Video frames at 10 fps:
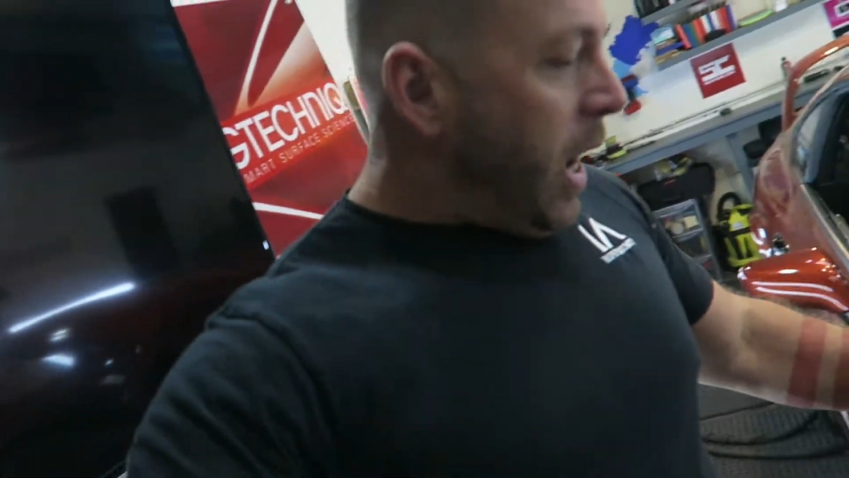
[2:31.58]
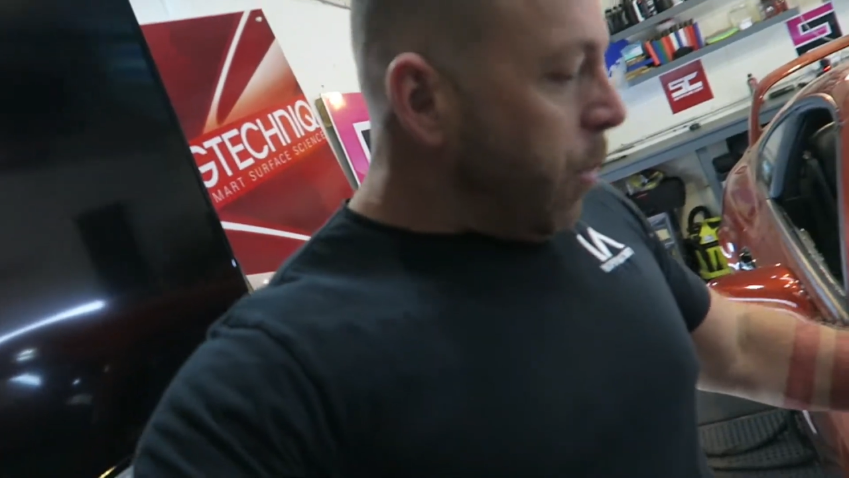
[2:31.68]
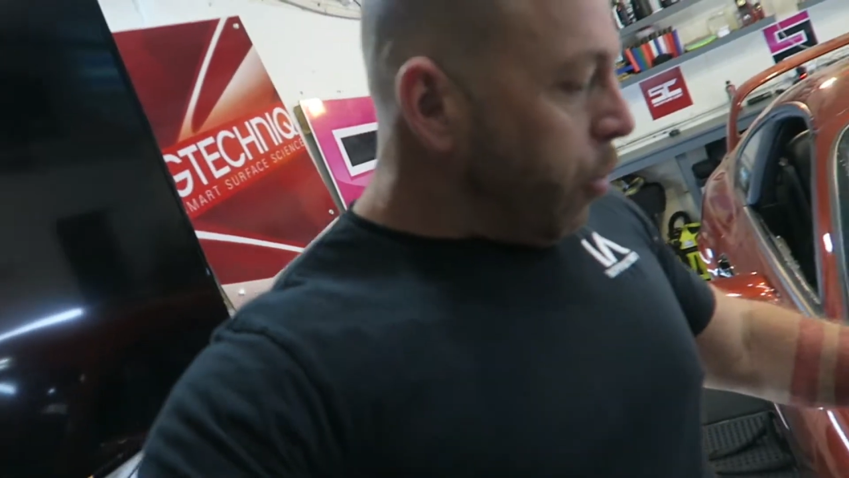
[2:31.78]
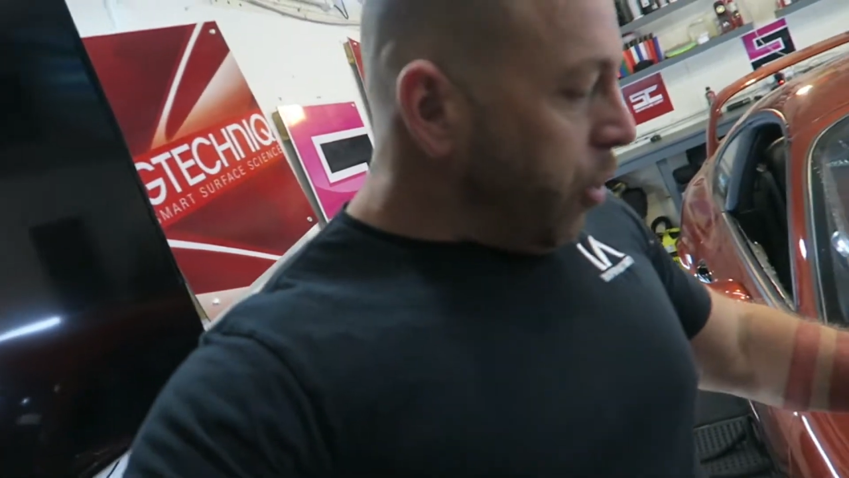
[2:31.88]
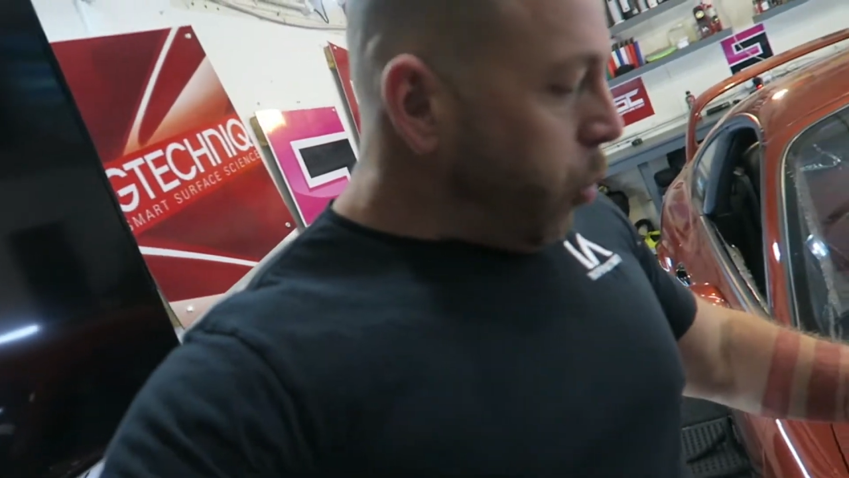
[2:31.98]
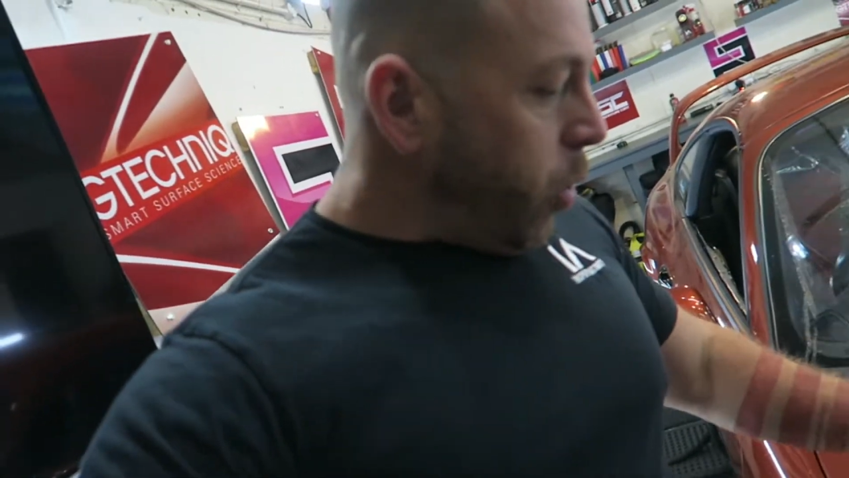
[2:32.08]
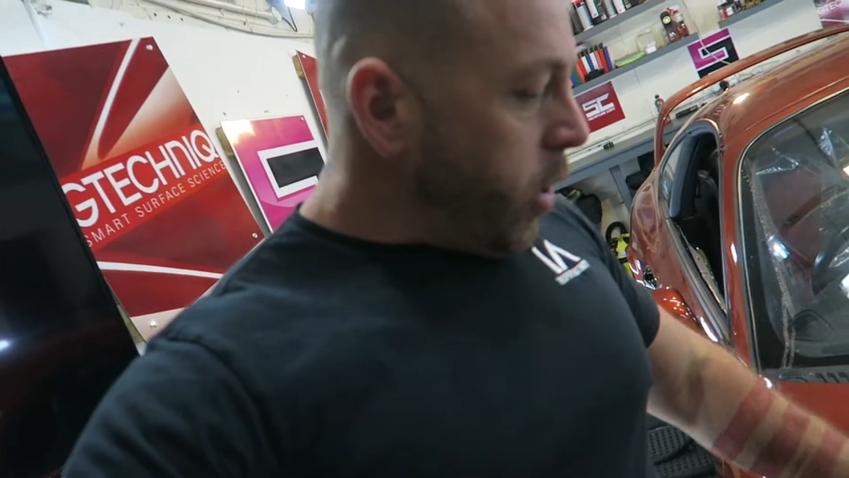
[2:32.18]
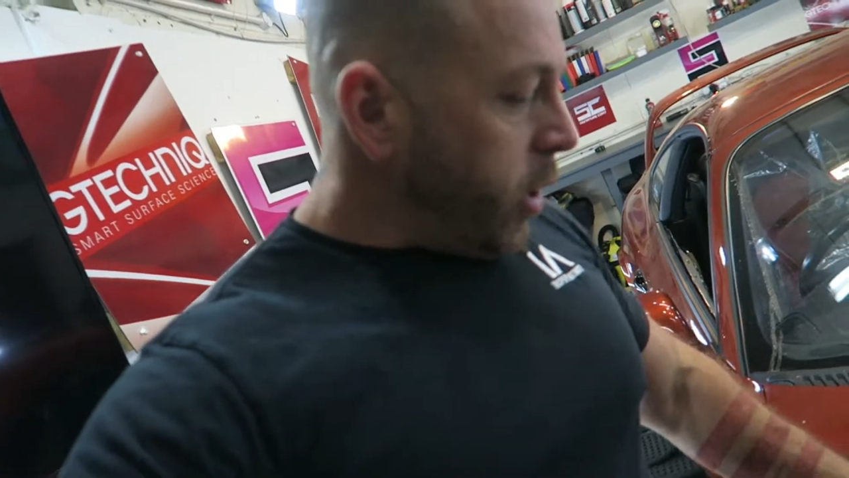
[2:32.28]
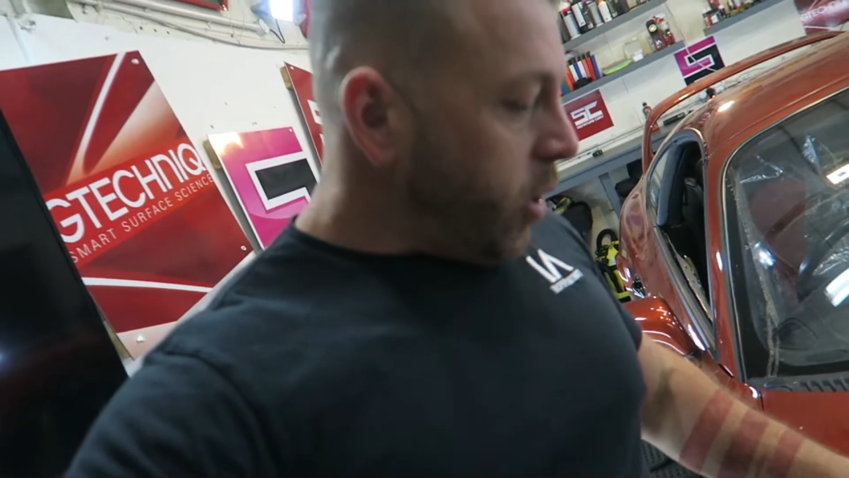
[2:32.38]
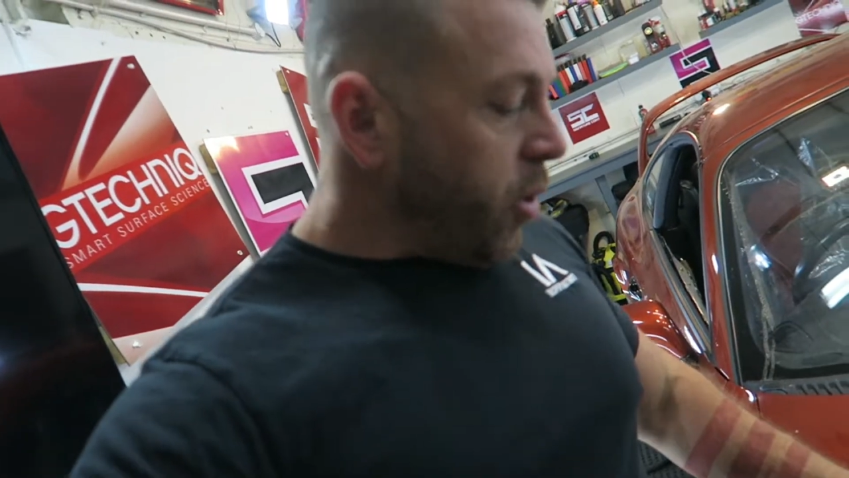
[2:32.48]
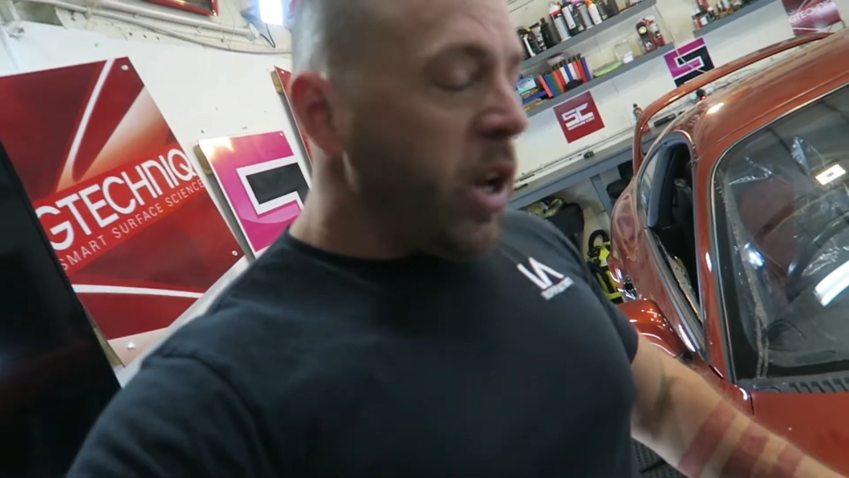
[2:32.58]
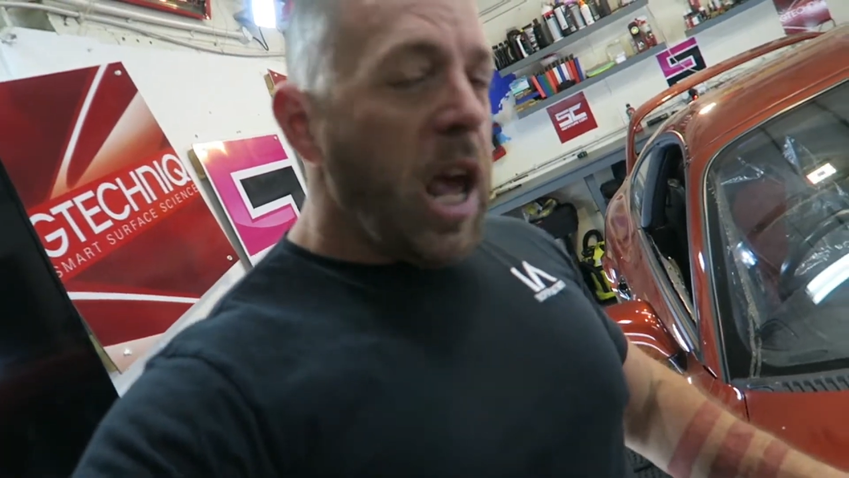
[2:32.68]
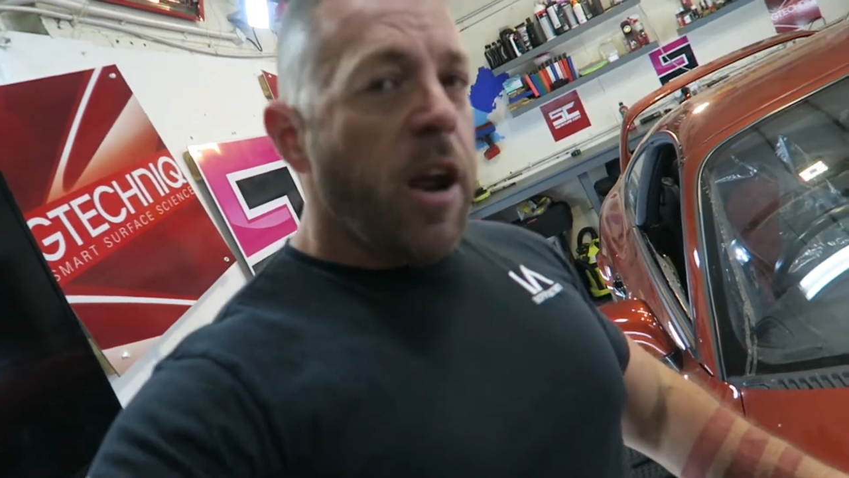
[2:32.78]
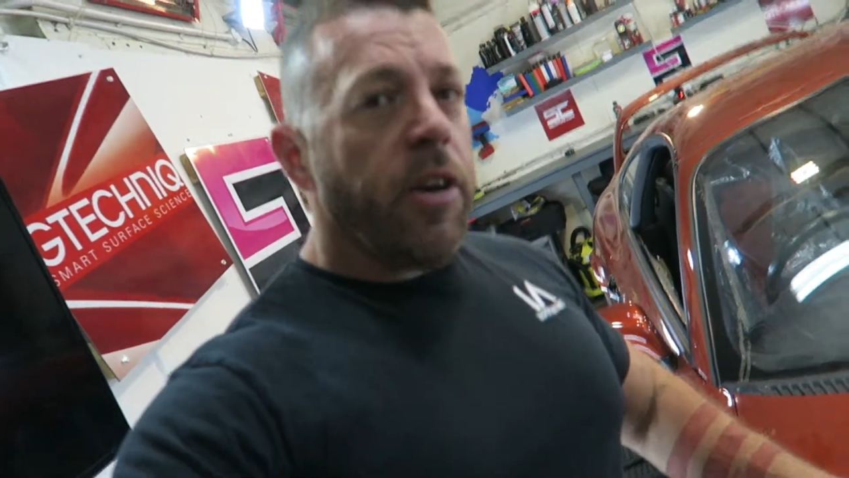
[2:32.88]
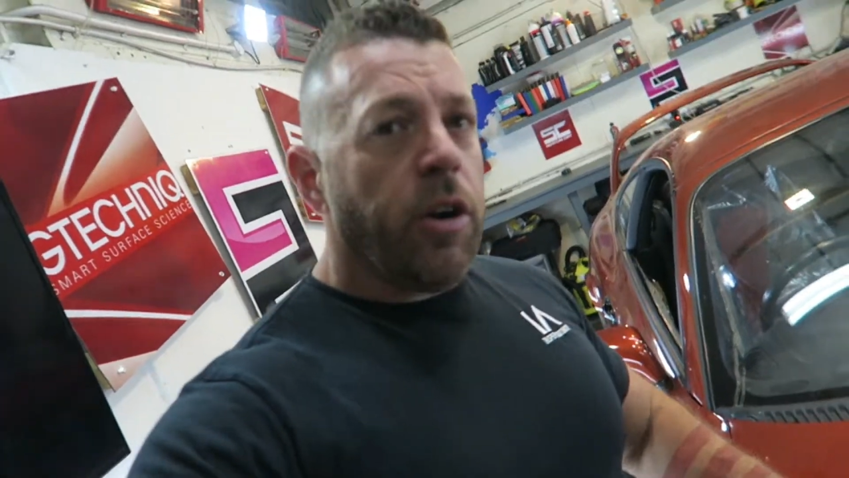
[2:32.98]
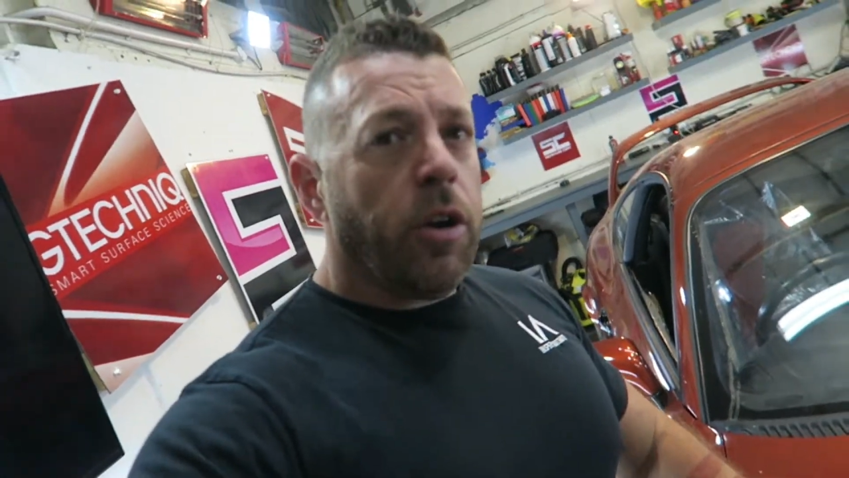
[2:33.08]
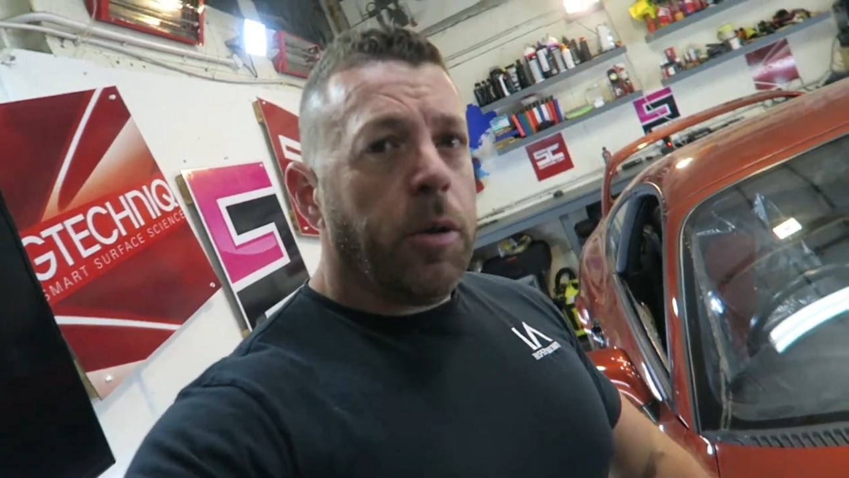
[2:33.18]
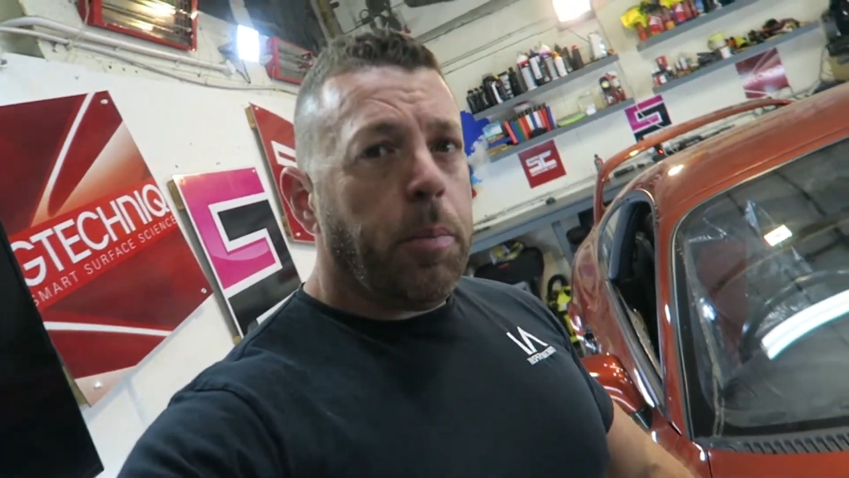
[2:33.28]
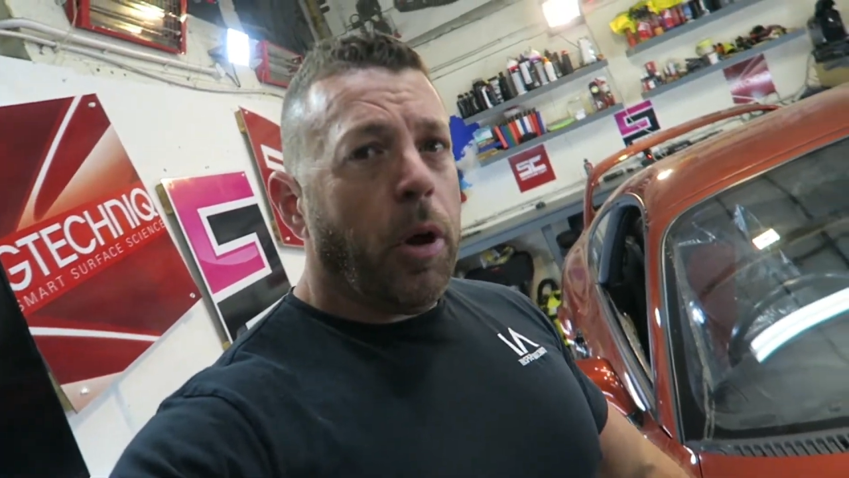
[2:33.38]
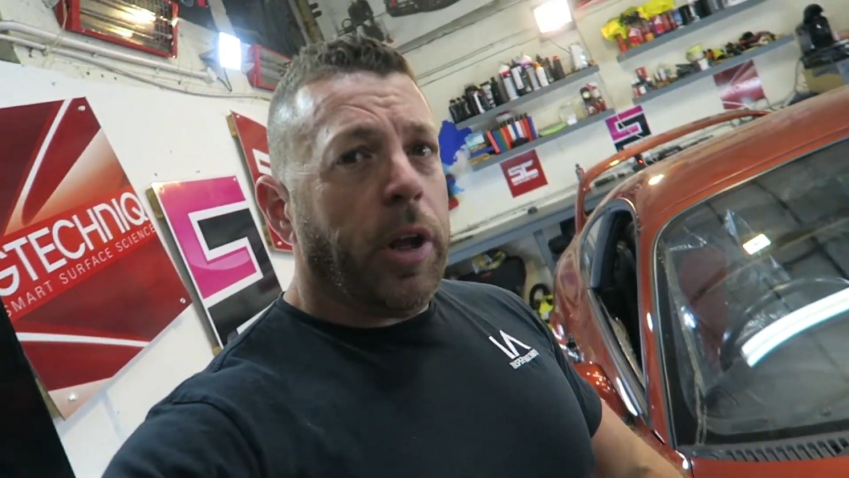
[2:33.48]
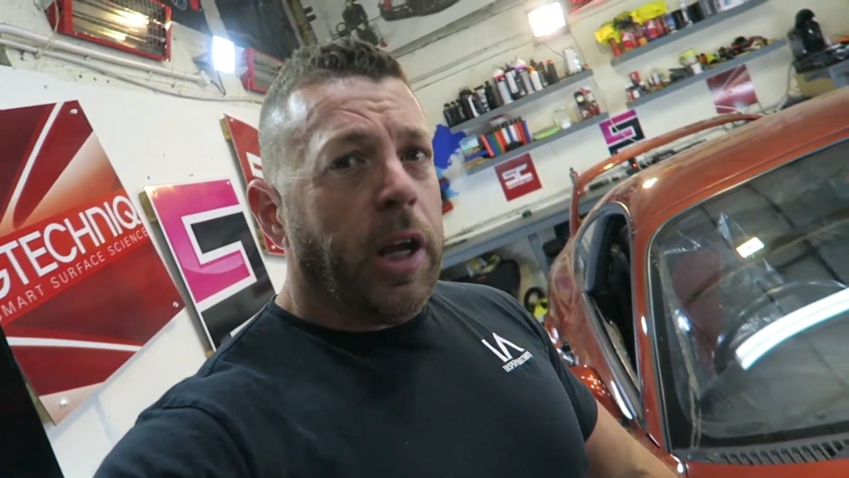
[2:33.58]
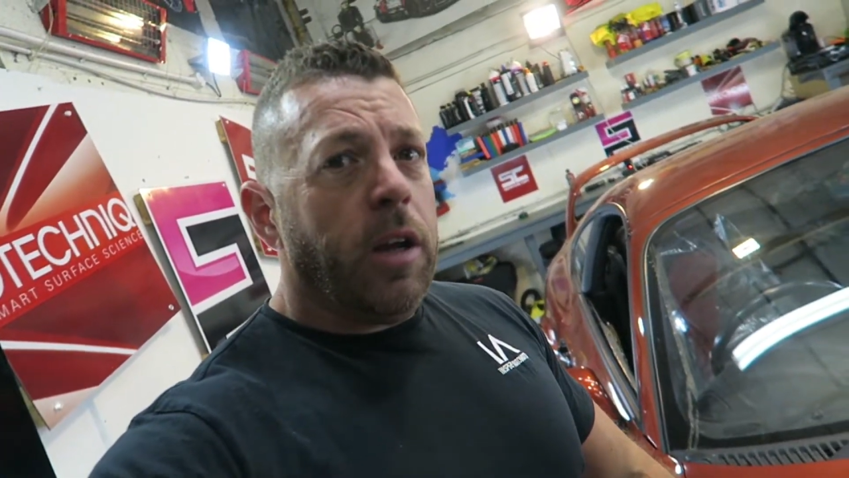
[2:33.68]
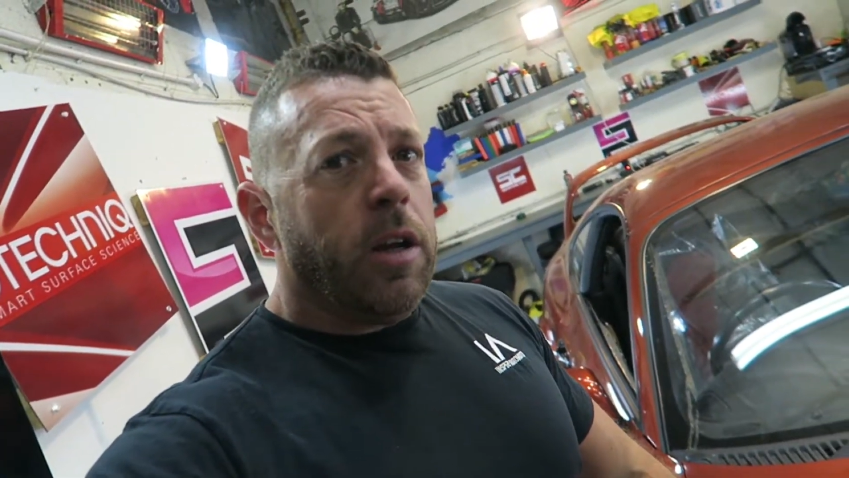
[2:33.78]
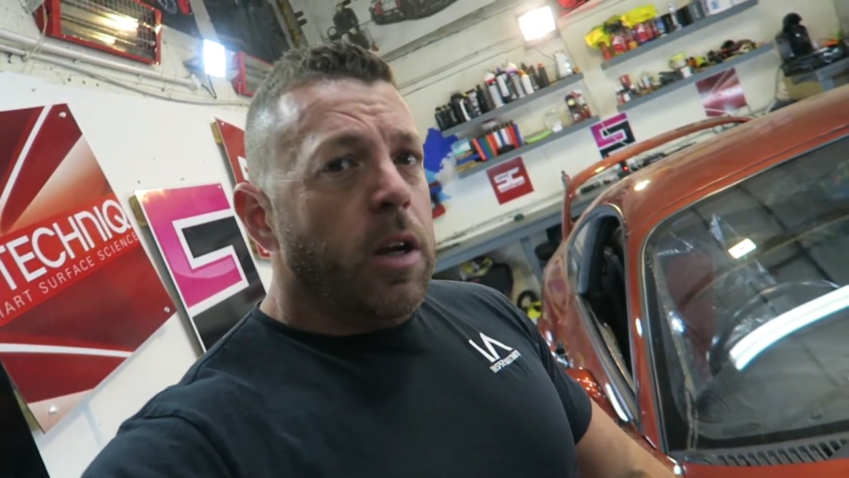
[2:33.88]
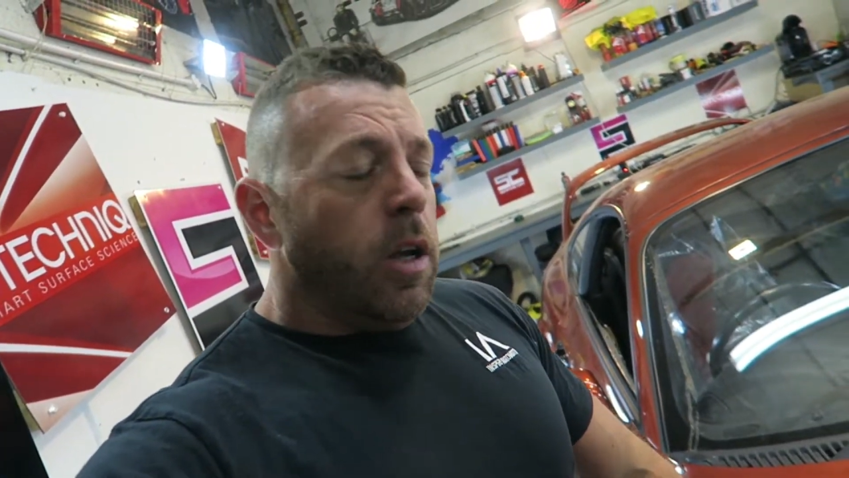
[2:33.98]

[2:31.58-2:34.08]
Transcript: I'm going to work on an area on the bonnet,